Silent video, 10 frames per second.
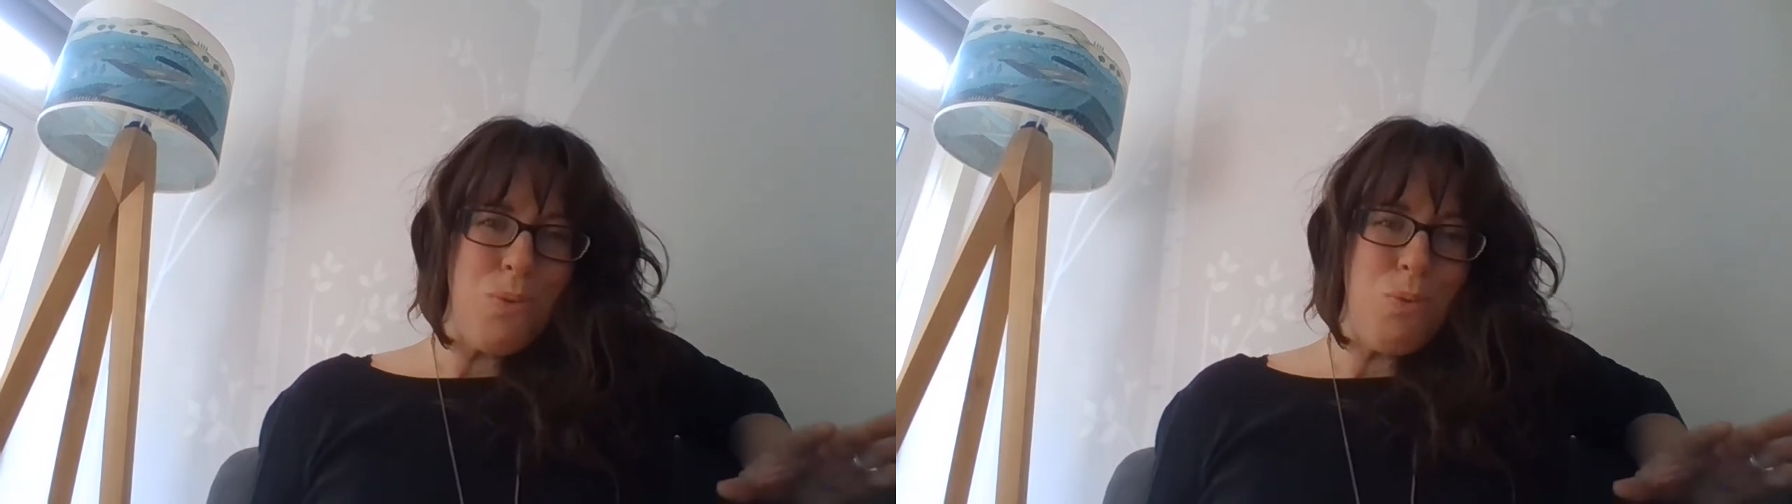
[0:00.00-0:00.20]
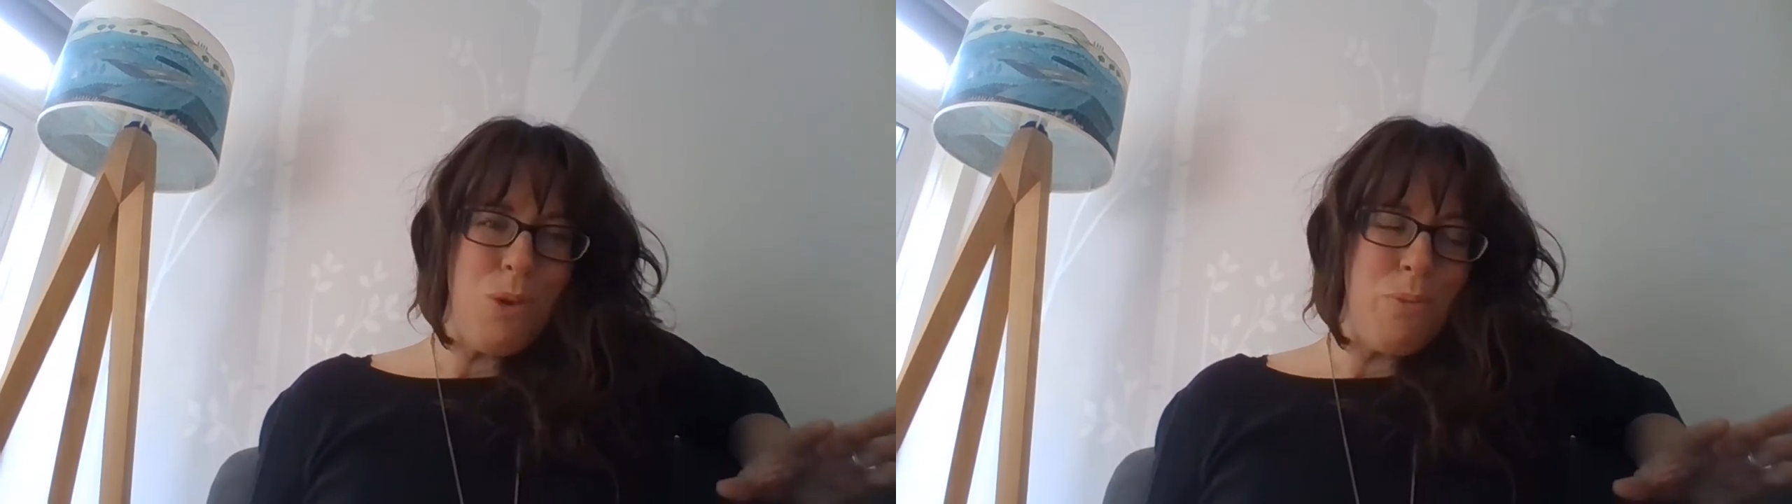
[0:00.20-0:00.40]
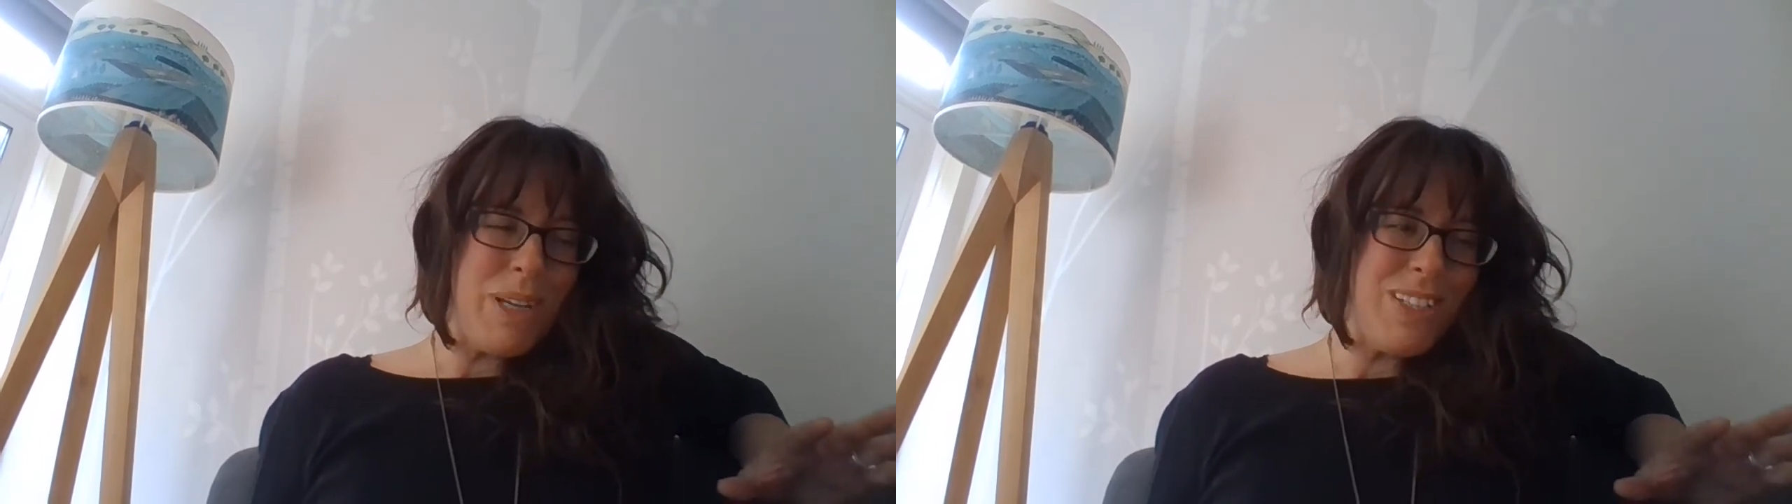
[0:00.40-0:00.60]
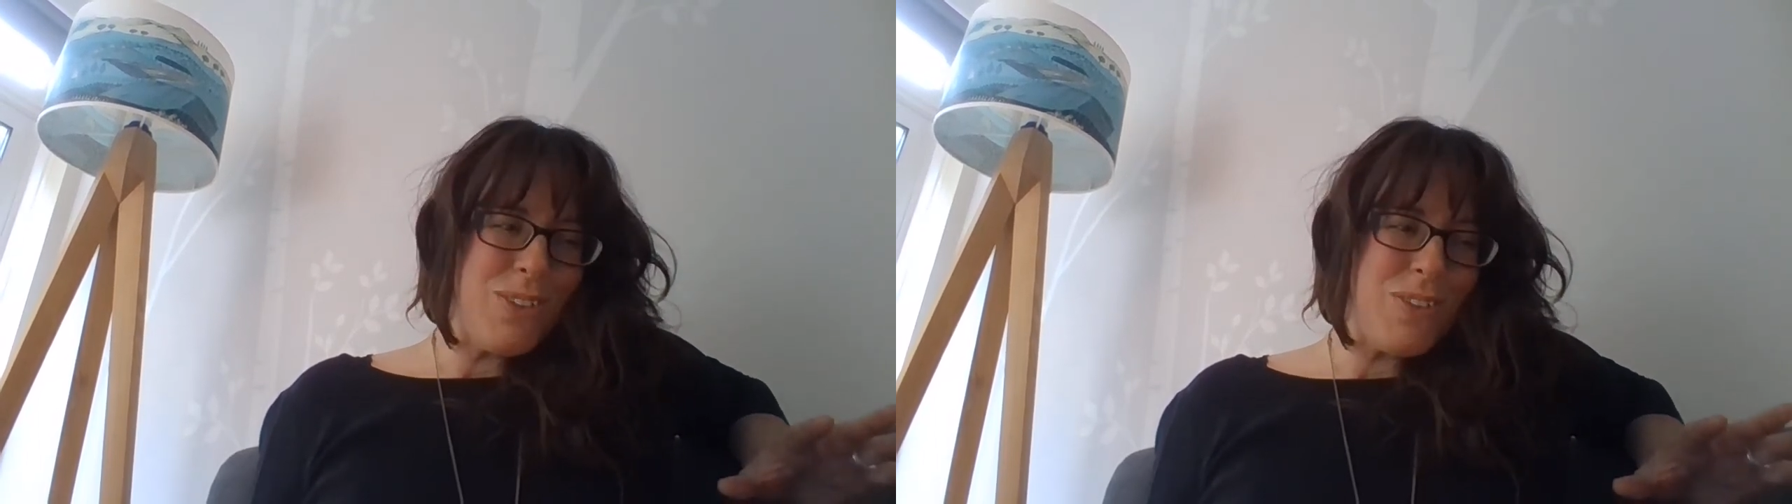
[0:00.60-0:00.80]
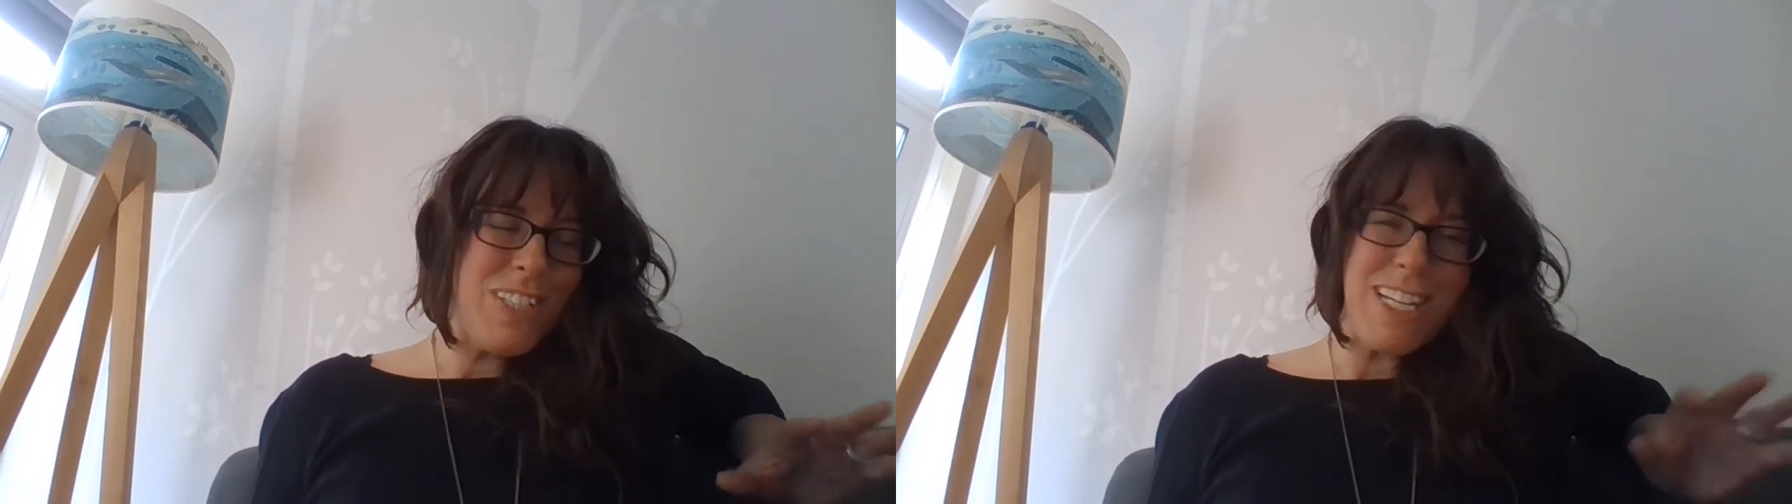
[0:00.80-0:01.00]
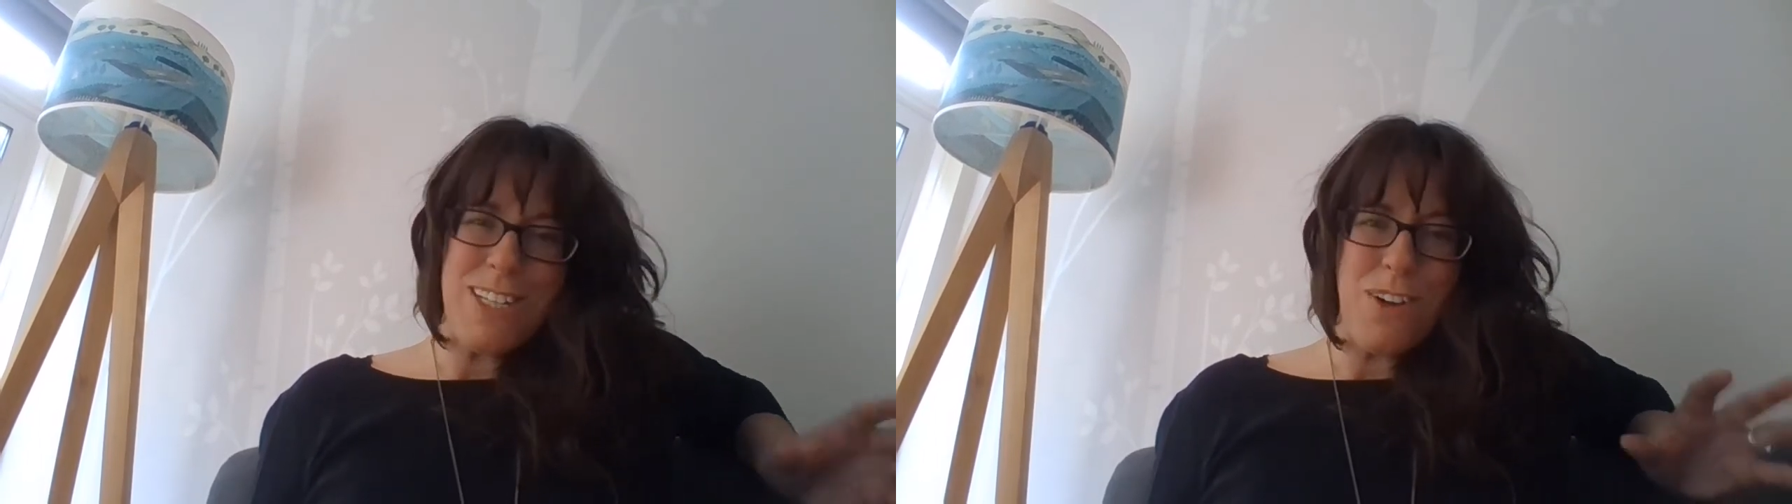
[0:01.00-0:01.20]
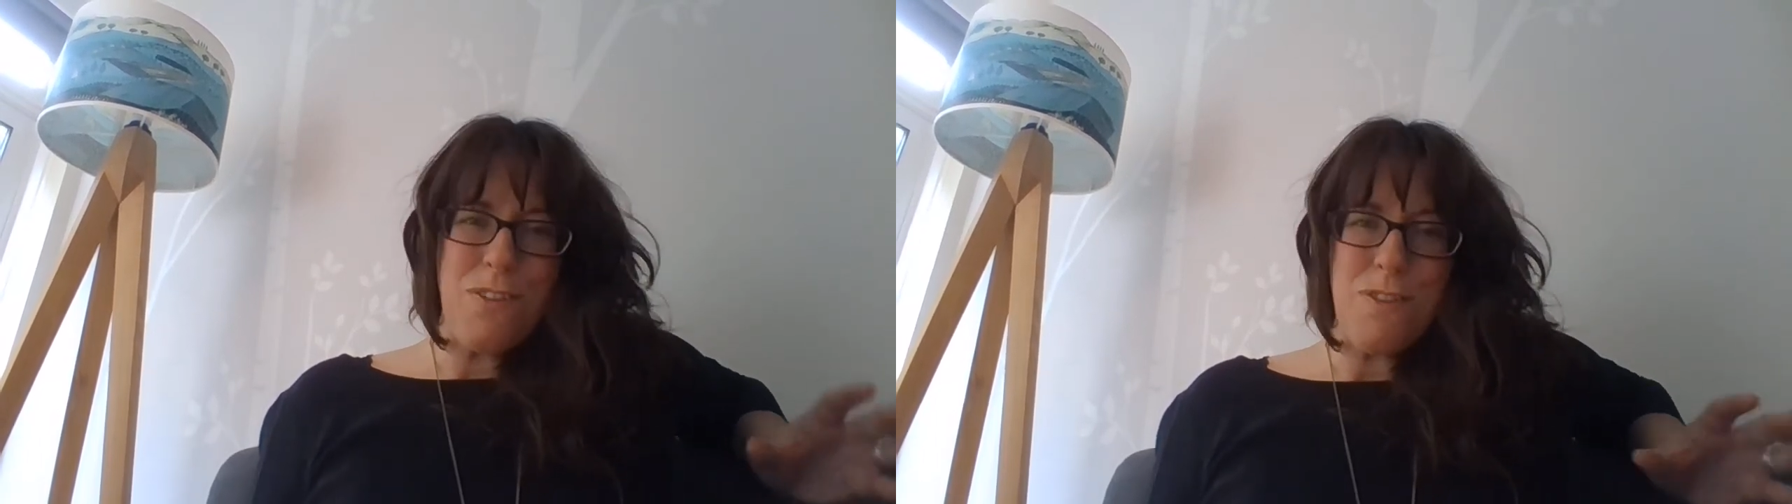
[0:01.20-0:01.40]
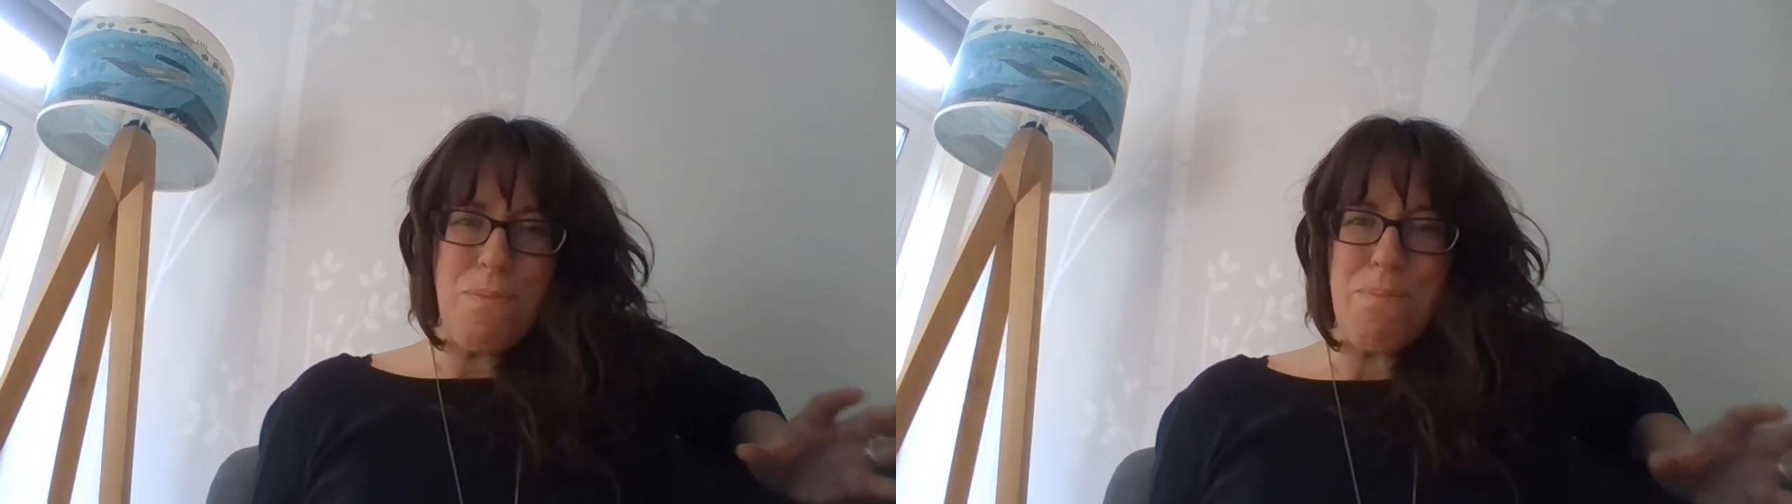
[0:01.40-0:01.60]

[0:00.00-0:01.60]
will be sort of setting off a